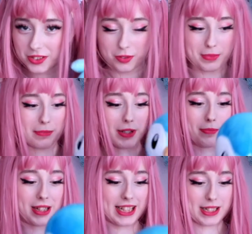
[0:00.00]
adore
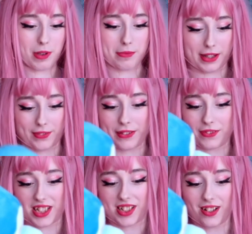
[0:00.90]
Piplup. He is one of my
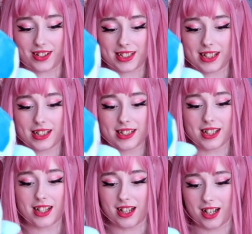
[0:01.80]
favourite starters.
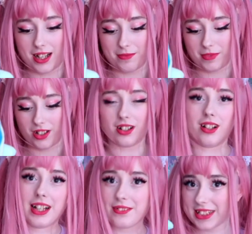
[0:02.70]
I
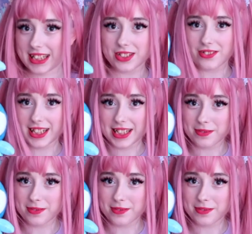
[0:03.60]
think he's really